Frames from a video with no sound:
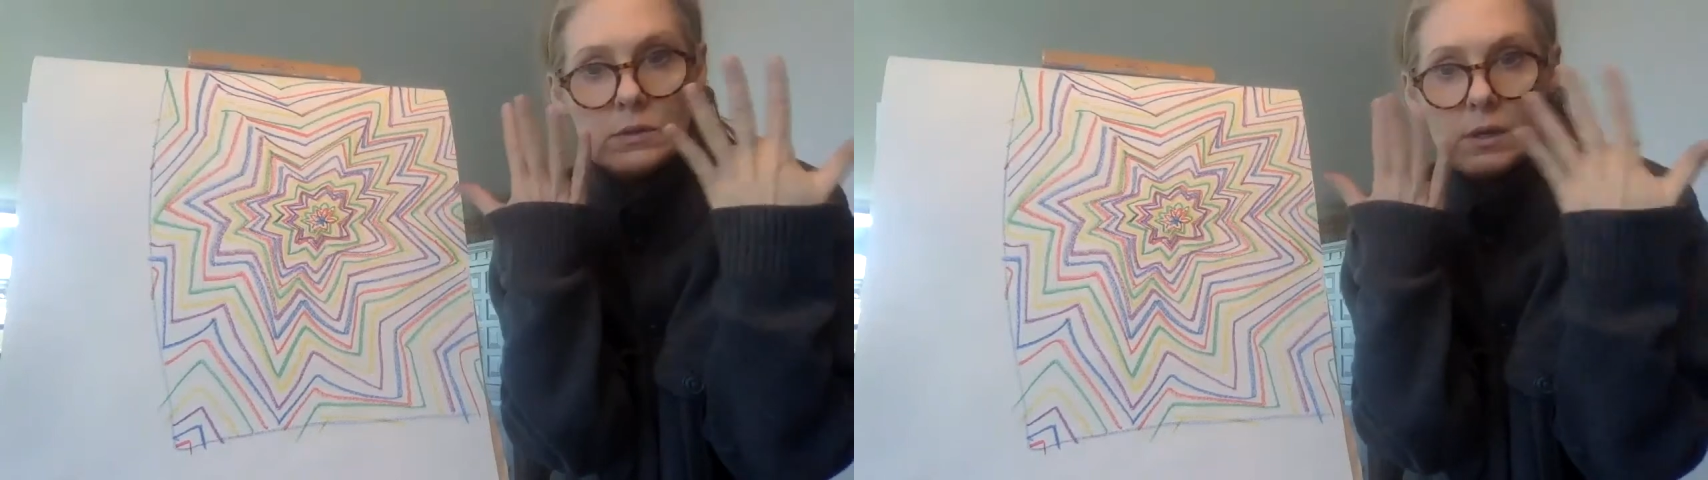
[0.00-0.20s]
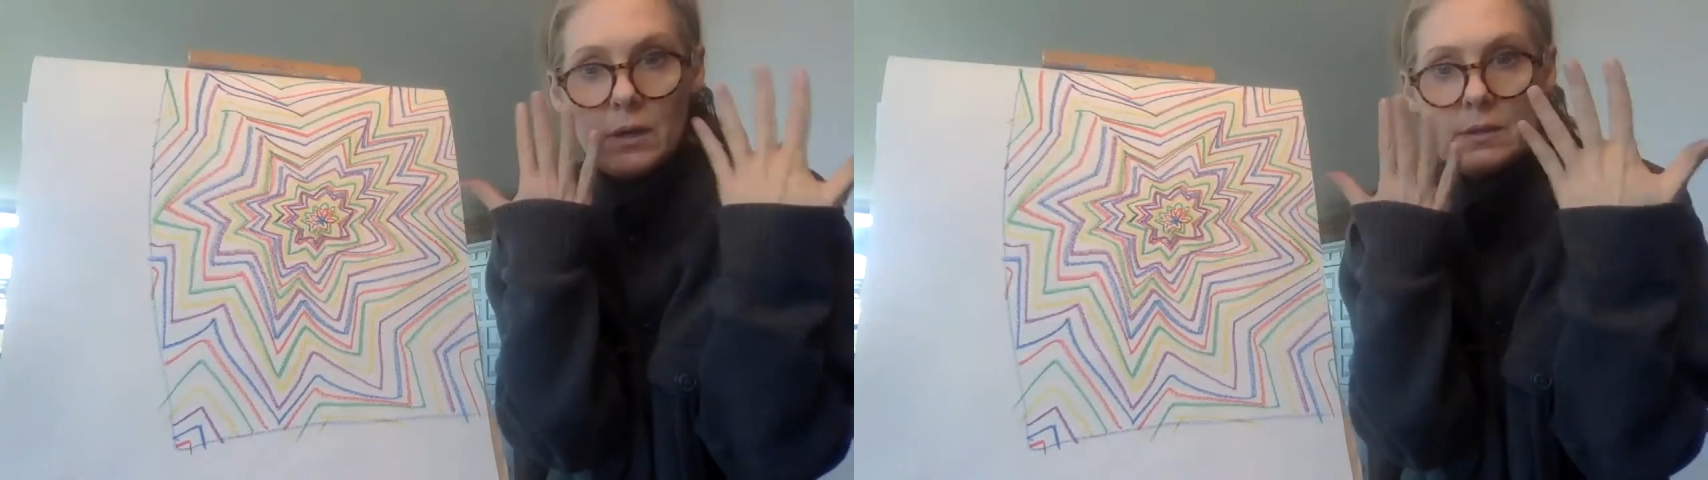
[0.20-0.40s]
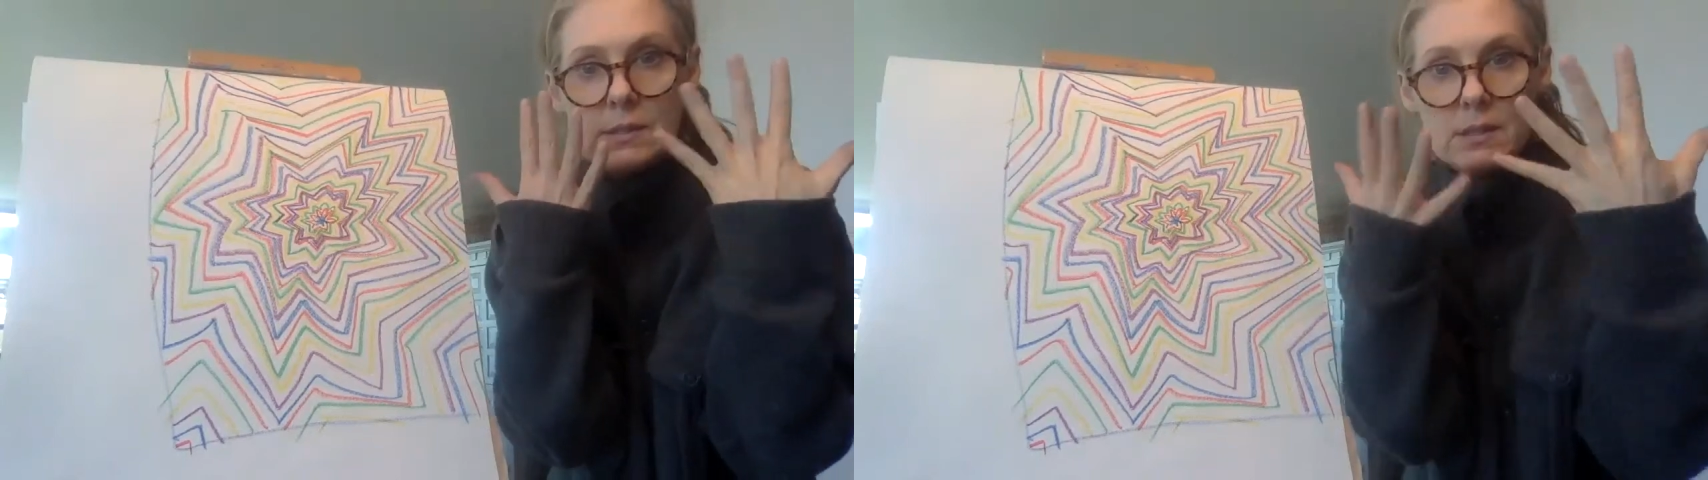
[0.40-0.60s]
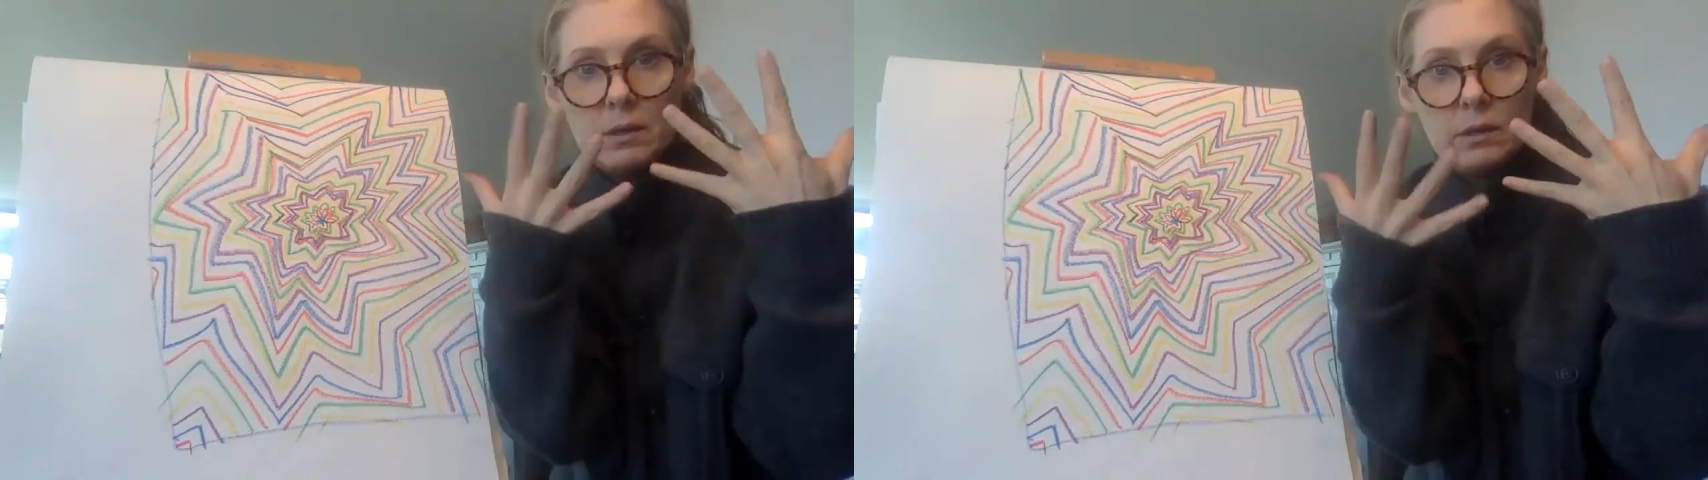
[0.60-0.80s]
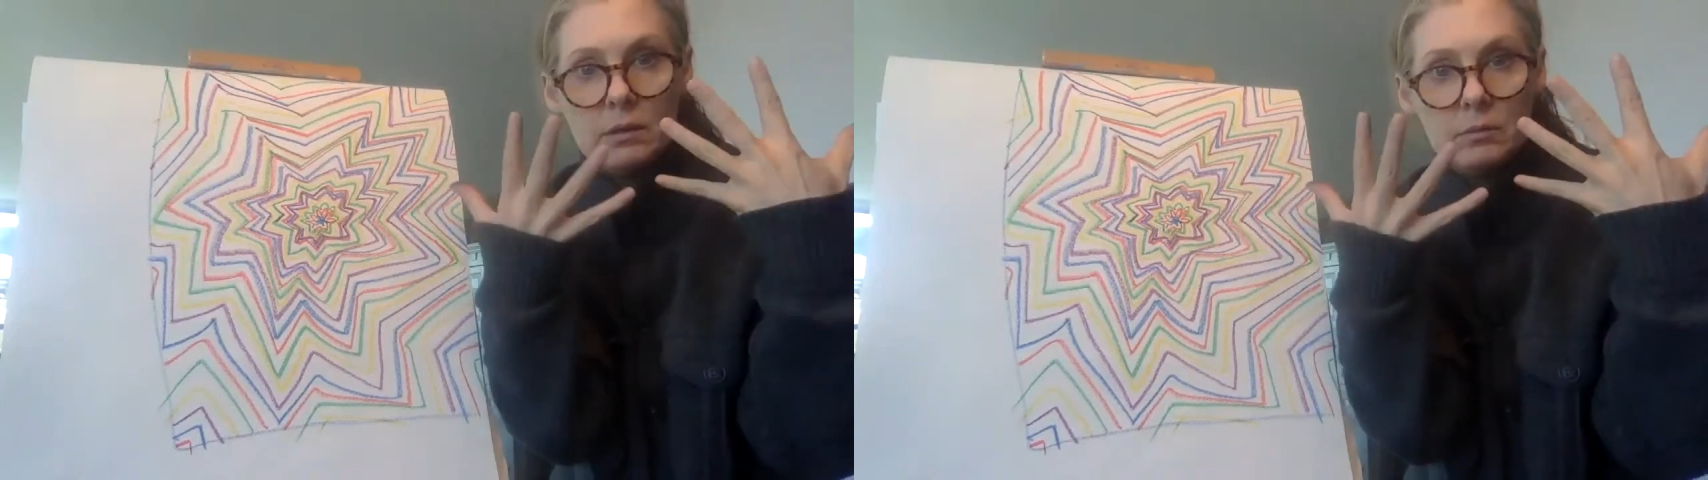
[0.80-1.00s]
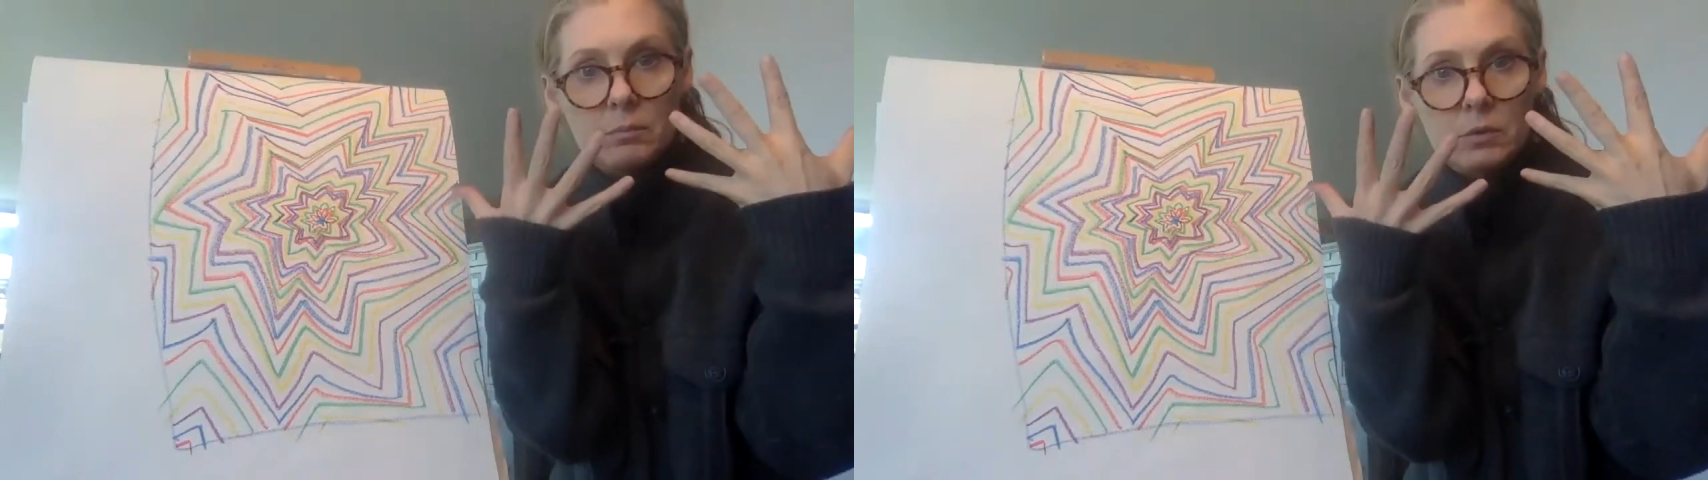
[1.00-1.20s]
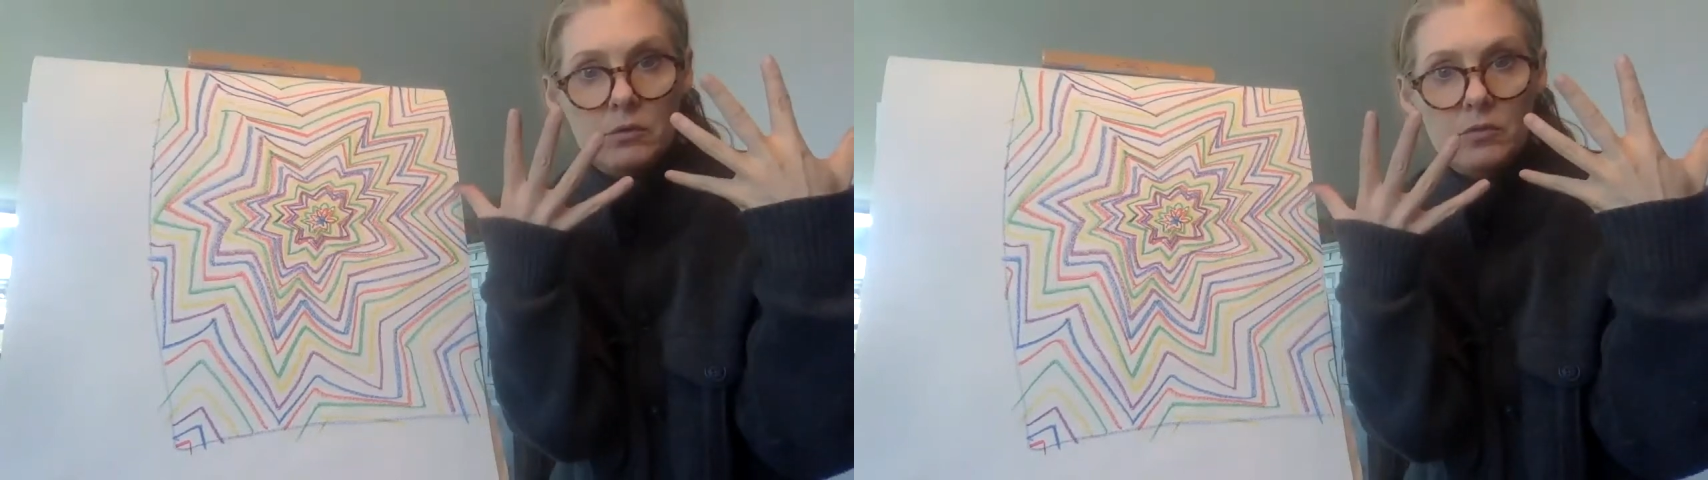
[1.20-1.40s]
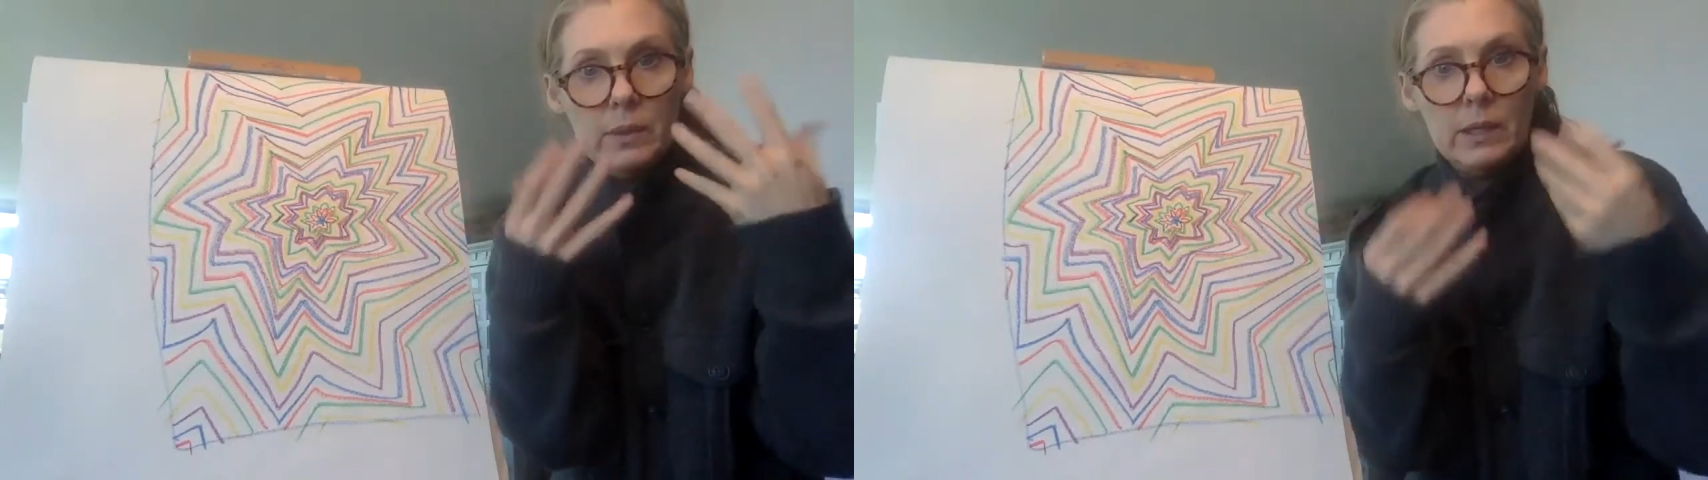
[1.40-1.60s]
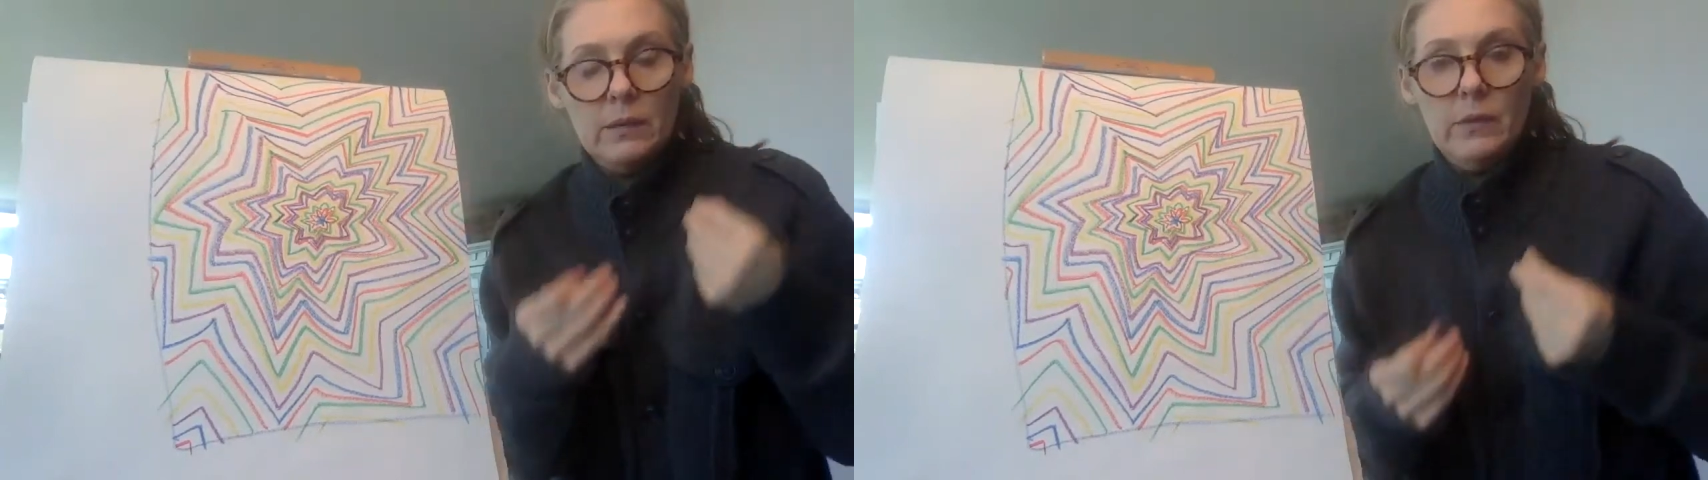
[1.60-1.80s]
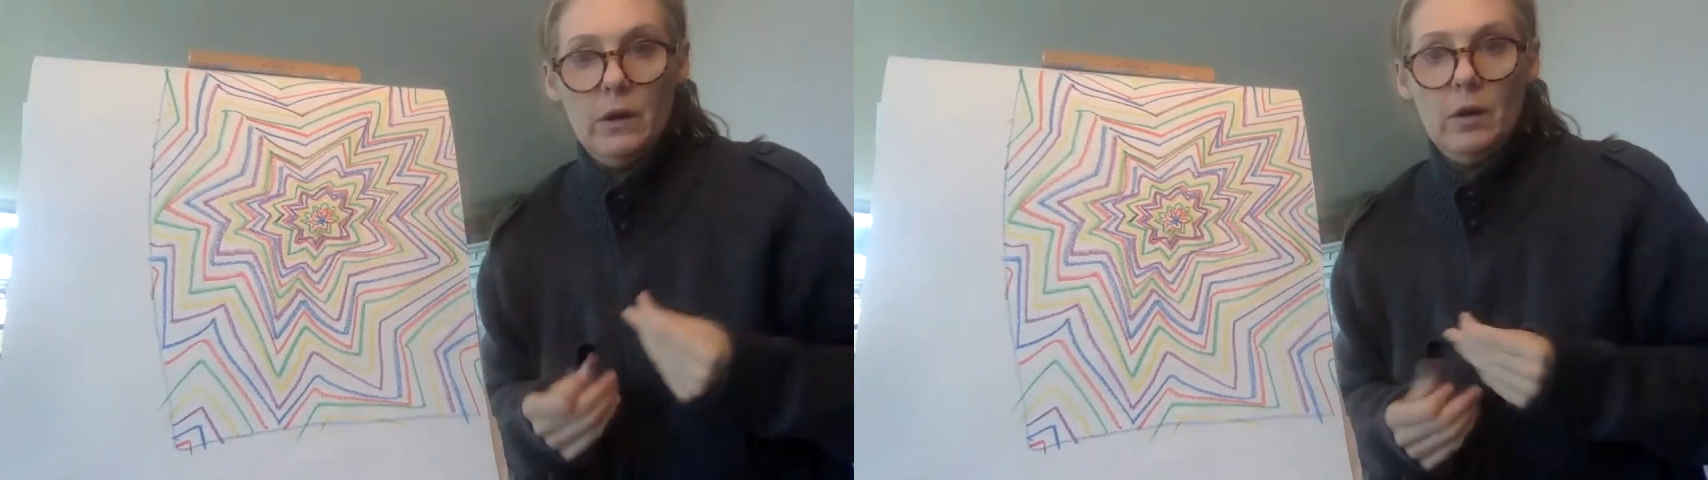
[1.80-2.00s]
it's going to see a little movement in
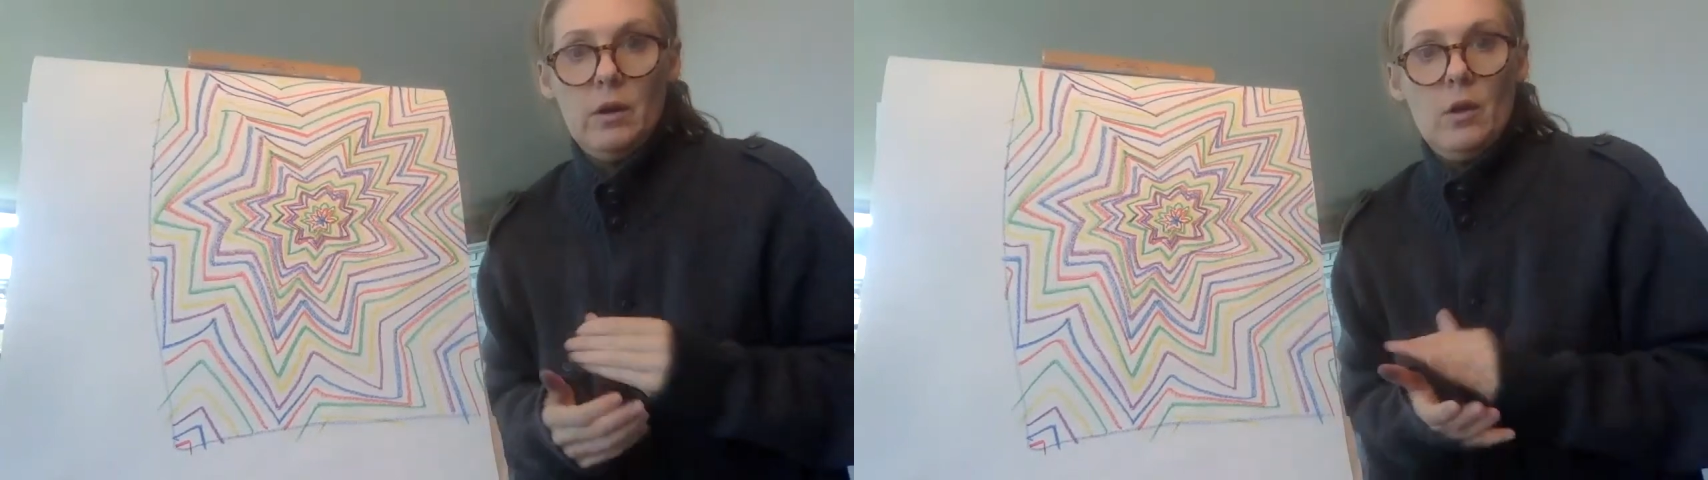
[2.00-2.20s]
there,